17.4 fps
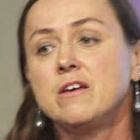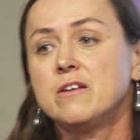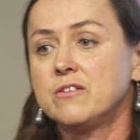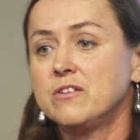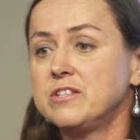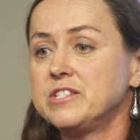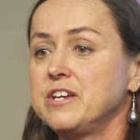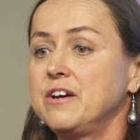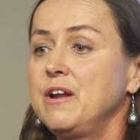
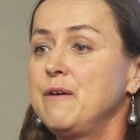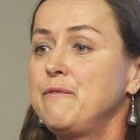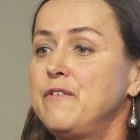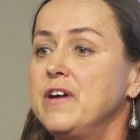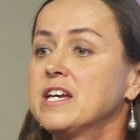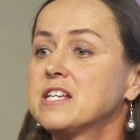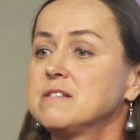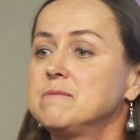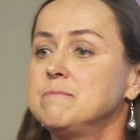So it
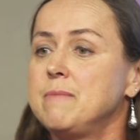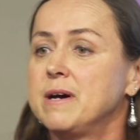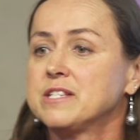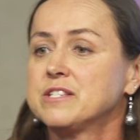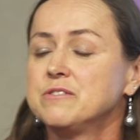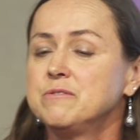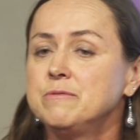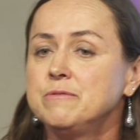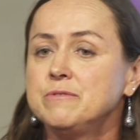affects
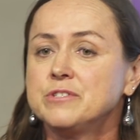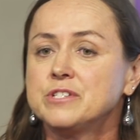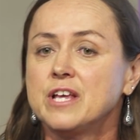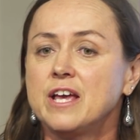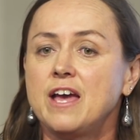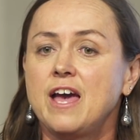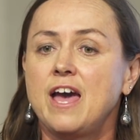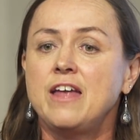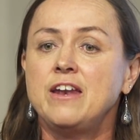muscles
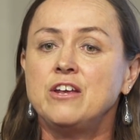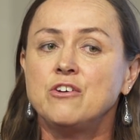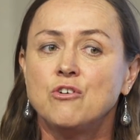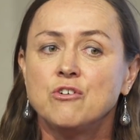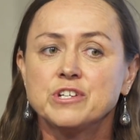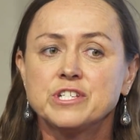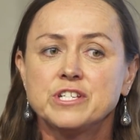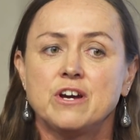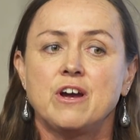and it
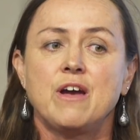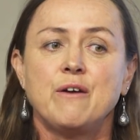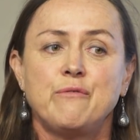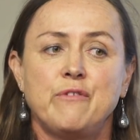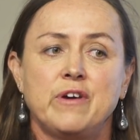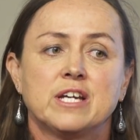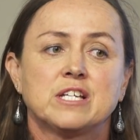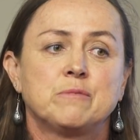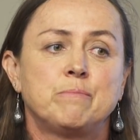also
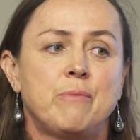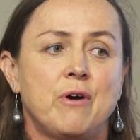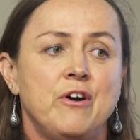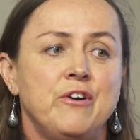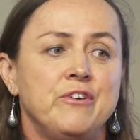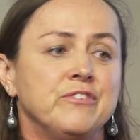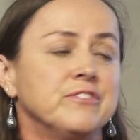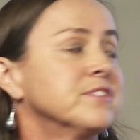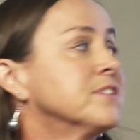affects
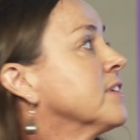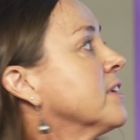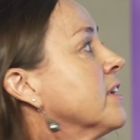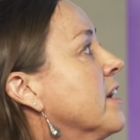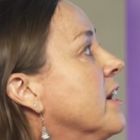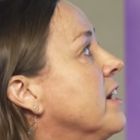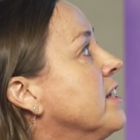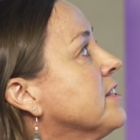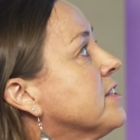bones.
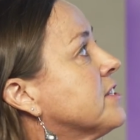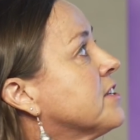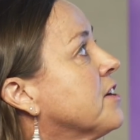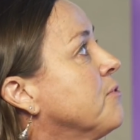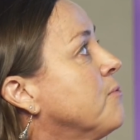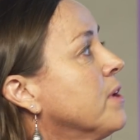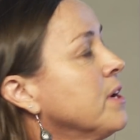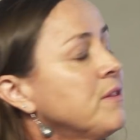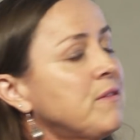And so
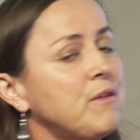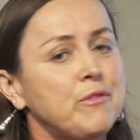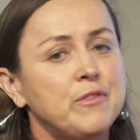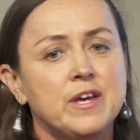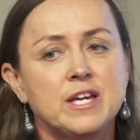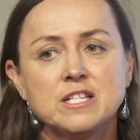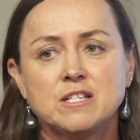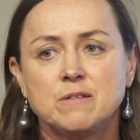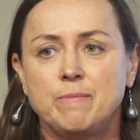one of the
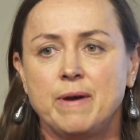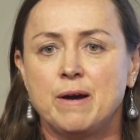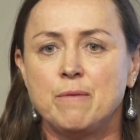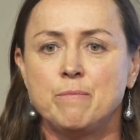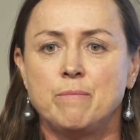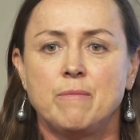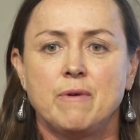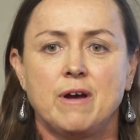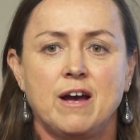things about
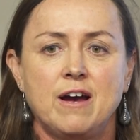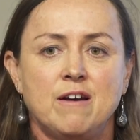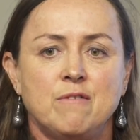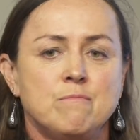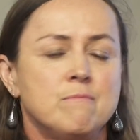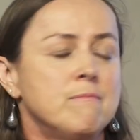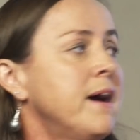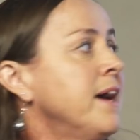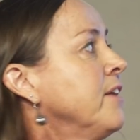
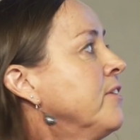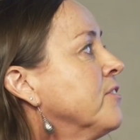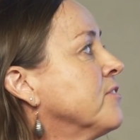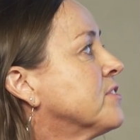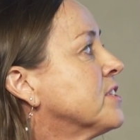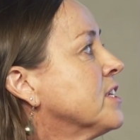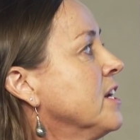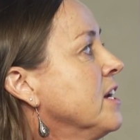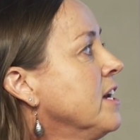
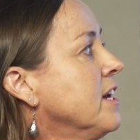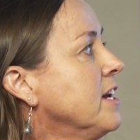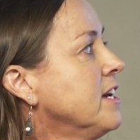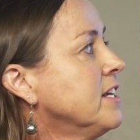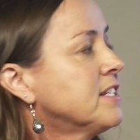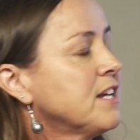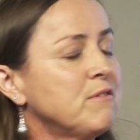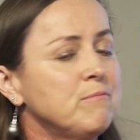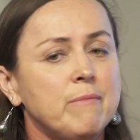males
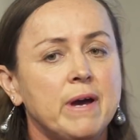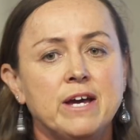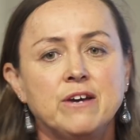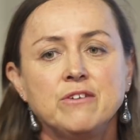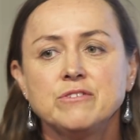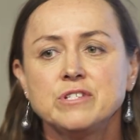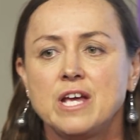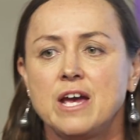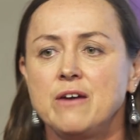is that
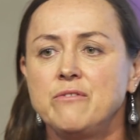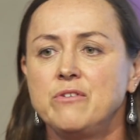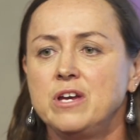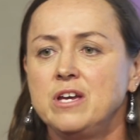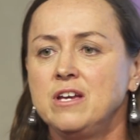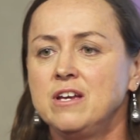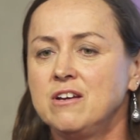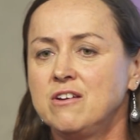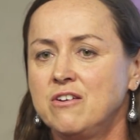males have
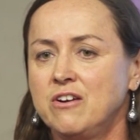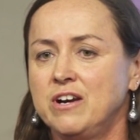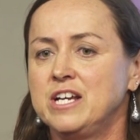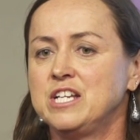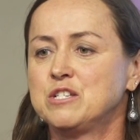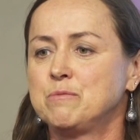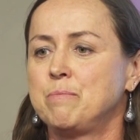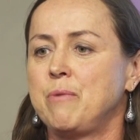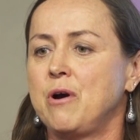
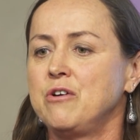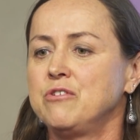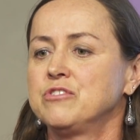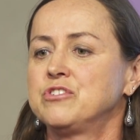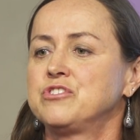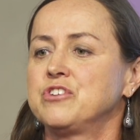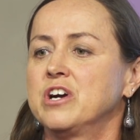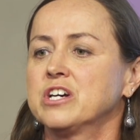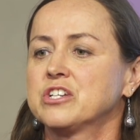increased bone
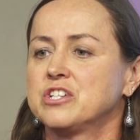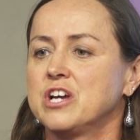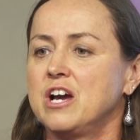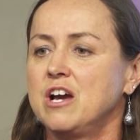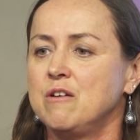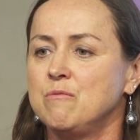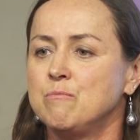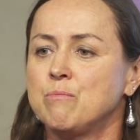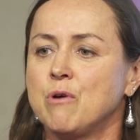structure
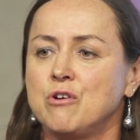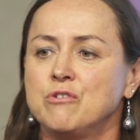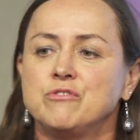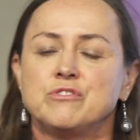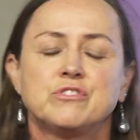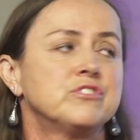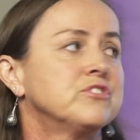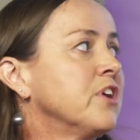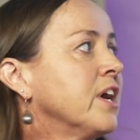and bone
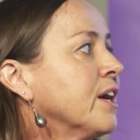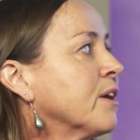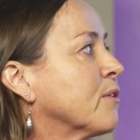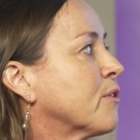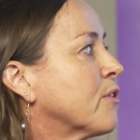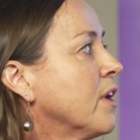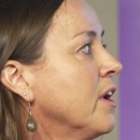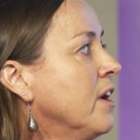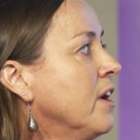
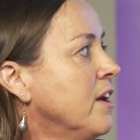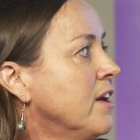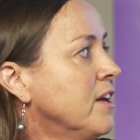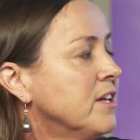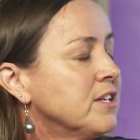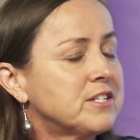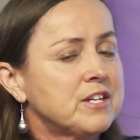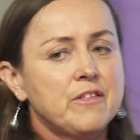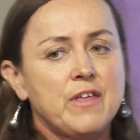strength.
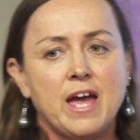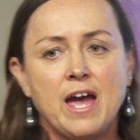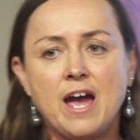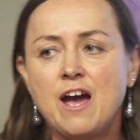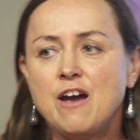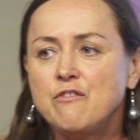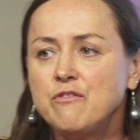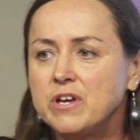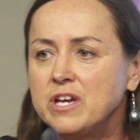So they
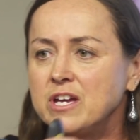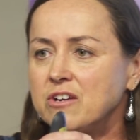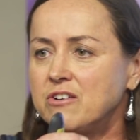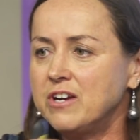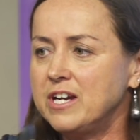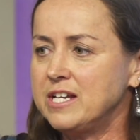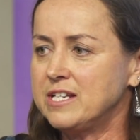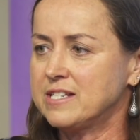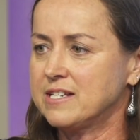have
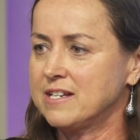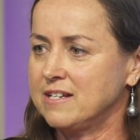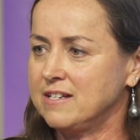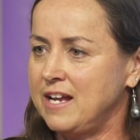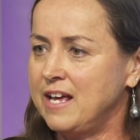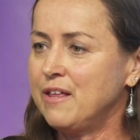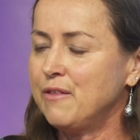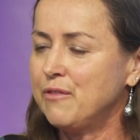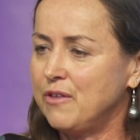increased
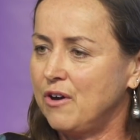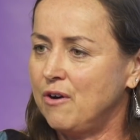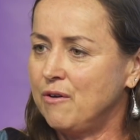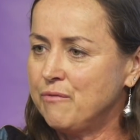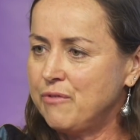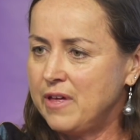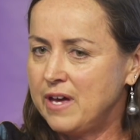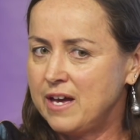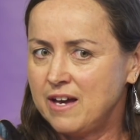length
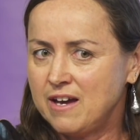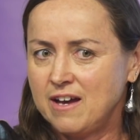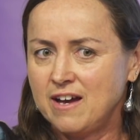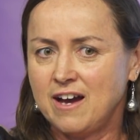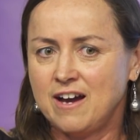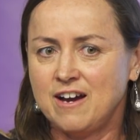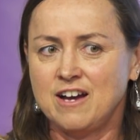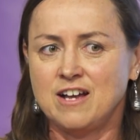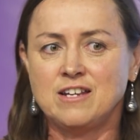of their
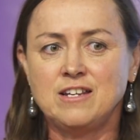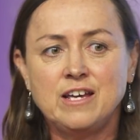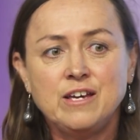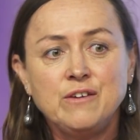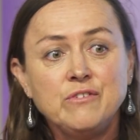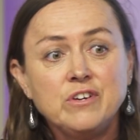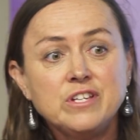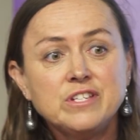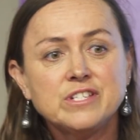
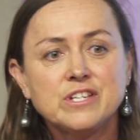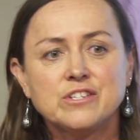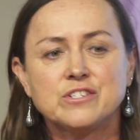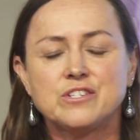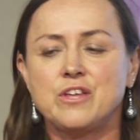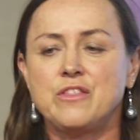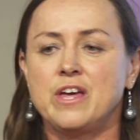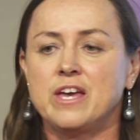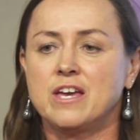levers
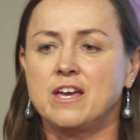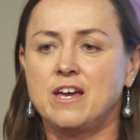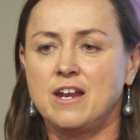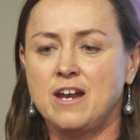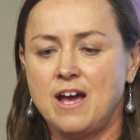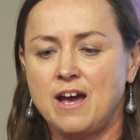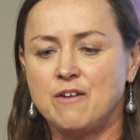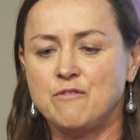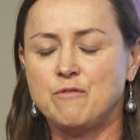so they can
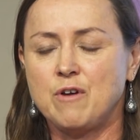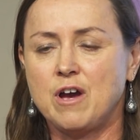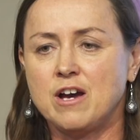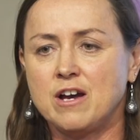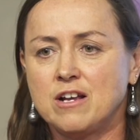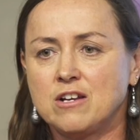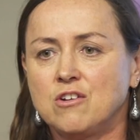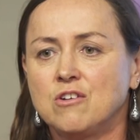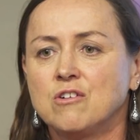
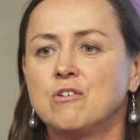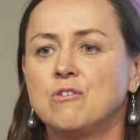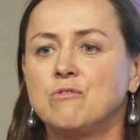have longer